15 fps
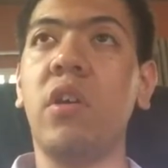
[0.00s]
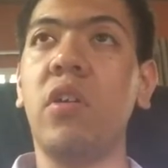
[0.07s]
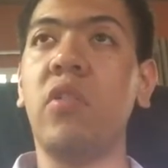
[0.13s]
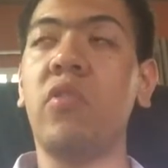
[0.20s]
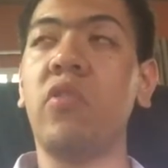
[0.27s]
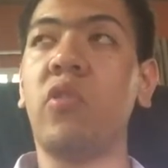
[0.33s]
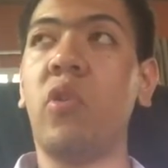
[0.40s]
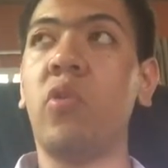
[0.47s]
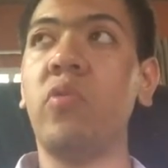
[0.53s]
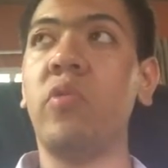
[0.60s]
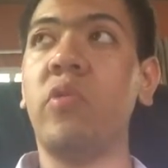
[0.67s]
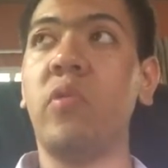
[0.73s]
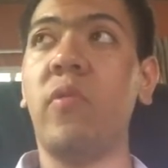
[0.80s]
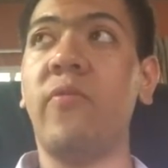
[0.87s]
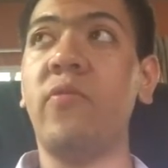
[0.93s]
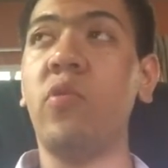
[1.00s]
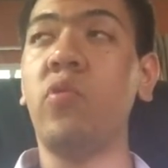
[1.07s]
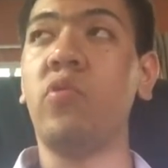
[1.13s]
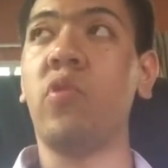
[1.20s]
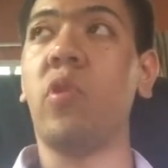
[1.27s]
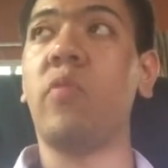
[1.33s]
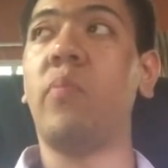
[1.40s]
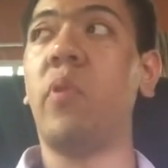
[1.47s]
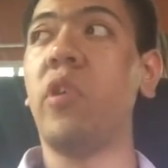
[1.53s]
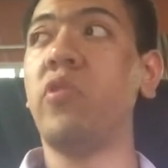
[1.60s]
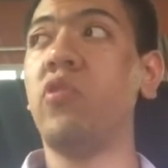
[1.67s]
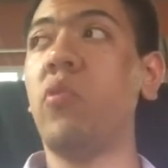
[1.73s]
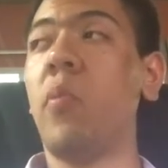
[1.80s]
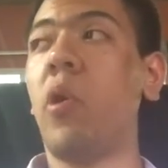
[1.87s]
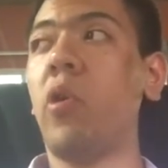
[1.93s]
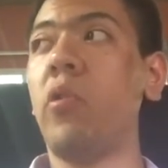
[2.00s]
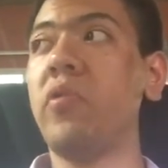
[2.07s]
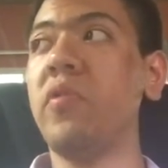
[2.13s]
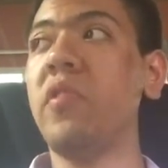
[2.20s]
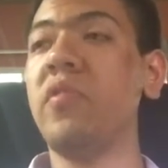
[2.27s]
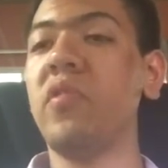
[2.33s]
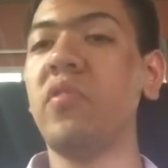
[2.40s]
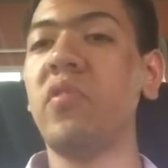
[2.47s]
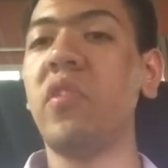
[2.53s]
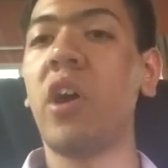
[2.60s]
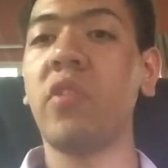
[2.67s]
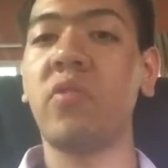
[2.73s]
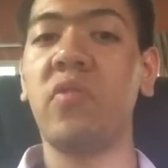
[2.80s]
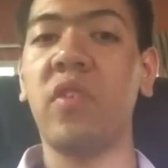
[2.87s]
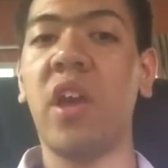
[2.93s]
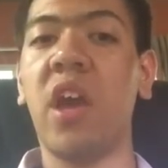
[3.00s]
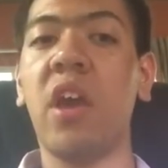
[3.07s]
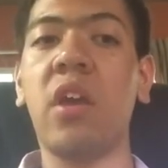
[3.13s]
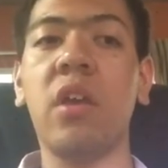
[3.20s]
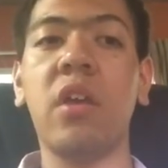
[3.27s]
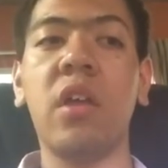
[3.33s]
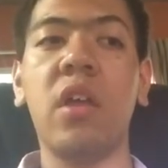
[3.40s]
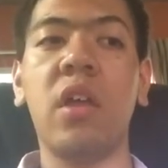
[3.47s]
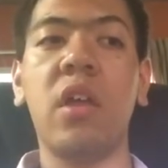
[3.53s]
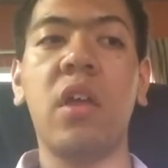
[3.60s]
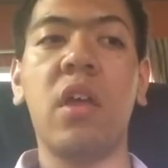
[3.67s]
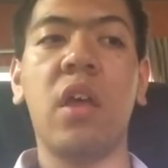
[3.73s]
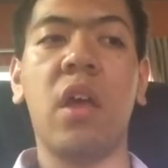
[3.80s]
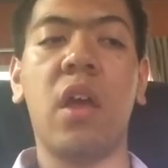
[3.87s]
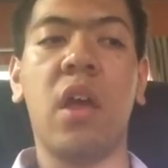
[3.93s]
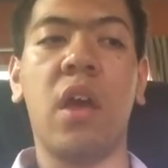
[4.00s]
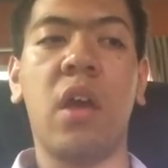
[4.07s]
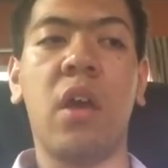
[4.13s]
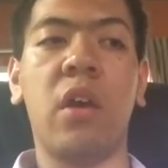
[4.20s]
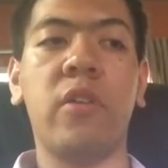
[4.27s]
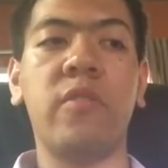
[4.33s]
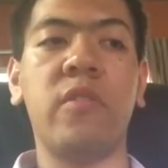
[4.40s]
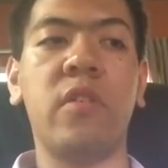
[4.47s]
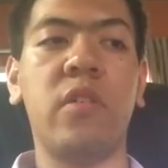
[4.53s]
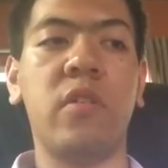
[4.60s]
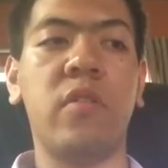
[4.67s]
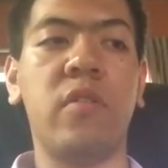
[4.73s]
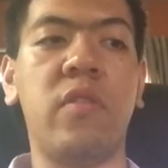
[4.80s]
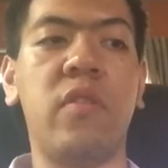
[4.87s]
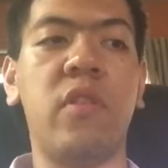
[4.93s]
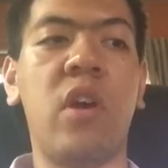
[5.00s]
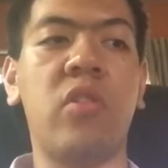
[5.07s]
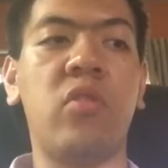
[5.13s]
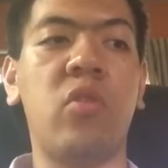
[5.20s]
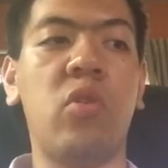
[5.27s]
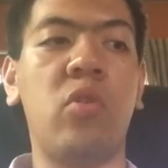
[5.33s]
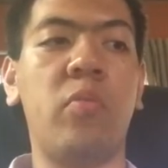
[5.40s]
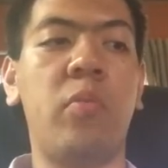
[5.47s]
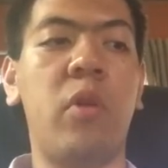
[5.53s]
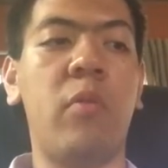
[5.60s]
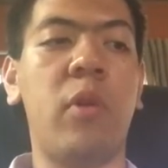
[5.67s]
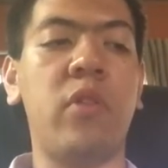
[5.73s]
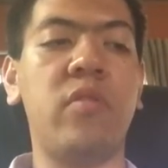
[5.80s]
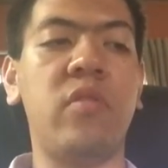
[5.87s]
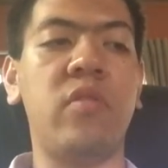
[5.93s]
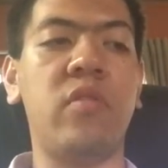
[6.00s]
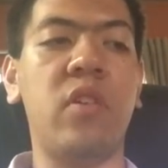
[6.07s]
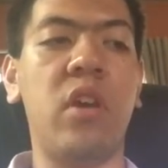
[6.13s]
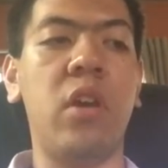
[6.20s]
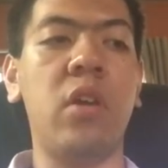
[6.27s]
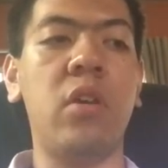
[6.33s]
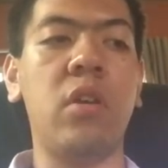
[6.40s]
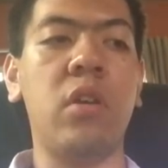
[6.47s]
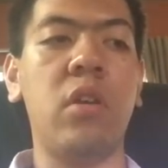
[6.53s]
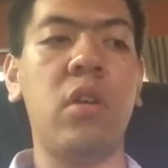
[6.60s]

It is only to the future, but tomorrow this is not today, and that's all pretty much to say.